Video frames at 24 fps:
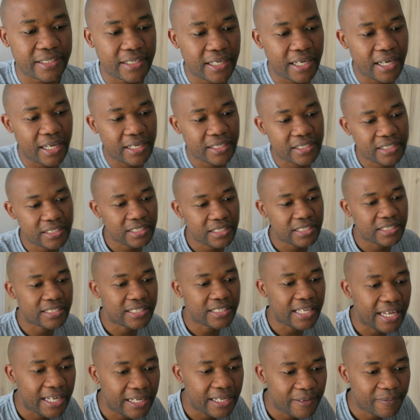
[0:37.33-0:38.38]
and she's
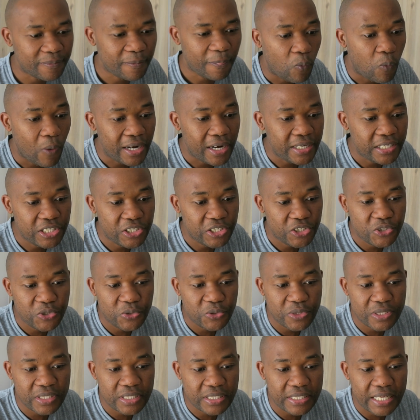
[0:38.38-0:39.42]
saying, what did you
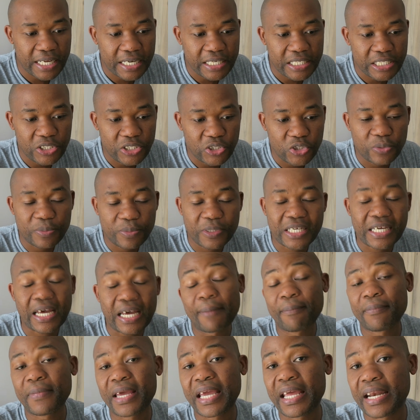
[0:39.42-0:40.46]
study to
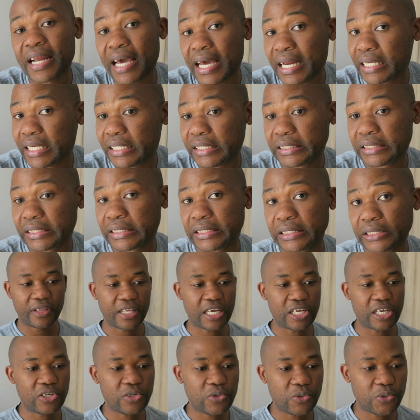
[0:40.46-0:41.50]
become an analyst?
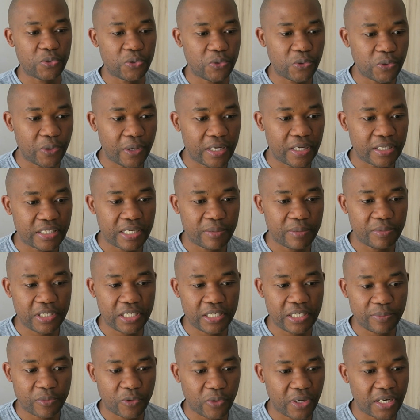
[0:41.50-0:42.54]
Thank you,
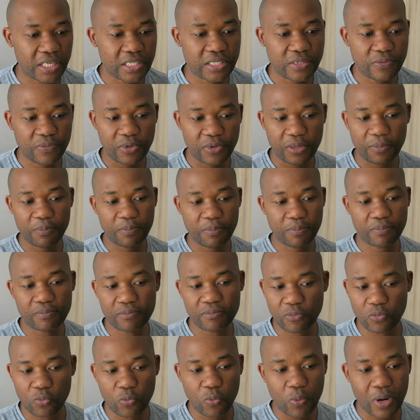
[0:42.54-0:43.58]
Jabulile for
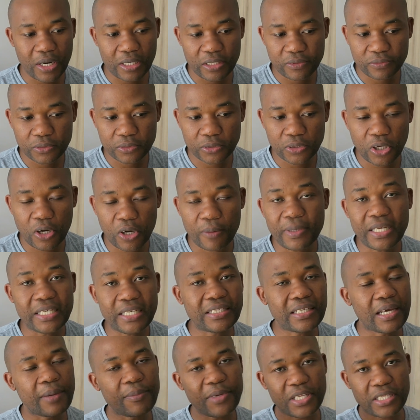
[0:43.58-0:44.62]
wonderful
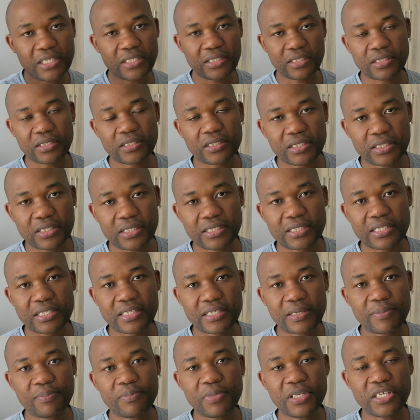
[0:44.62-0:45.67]
comment. I mean, it's the
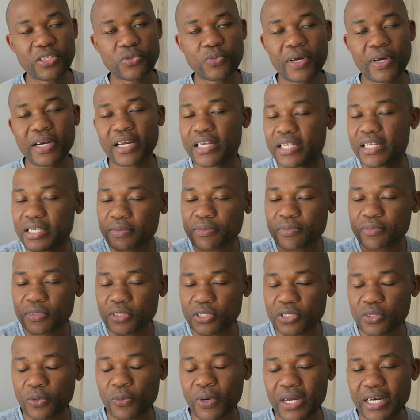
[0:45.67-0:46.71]
simplest one and it's
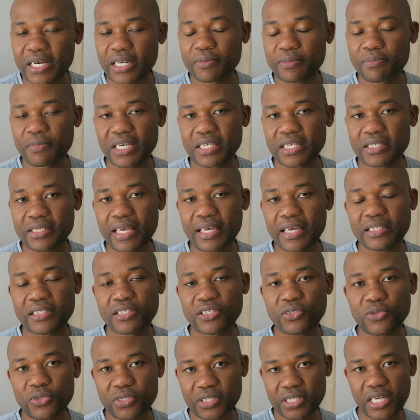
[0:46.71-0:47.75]
the one that makes sense.
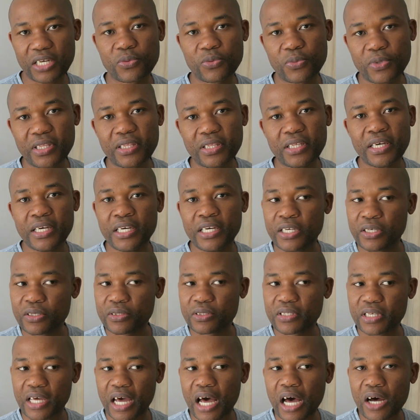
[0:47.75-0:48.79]
You start with to
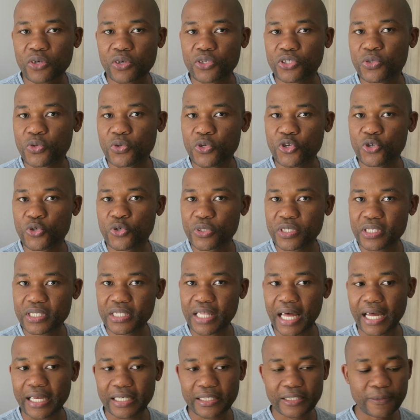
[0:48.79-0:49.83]
say, how do you
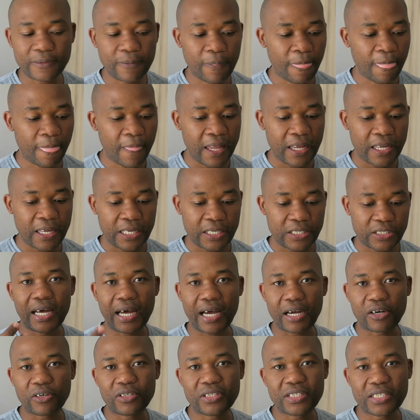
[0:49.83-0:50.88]
start?
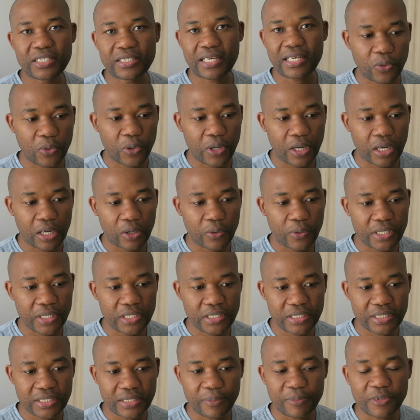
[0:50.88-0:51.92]
I got this
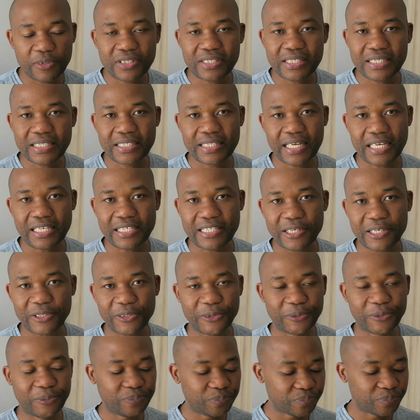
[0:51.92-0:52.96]
question about 6 days
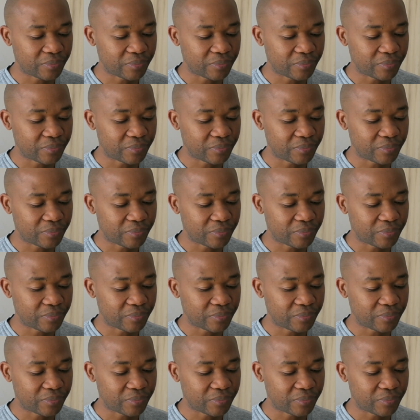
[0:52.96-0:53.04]
ago.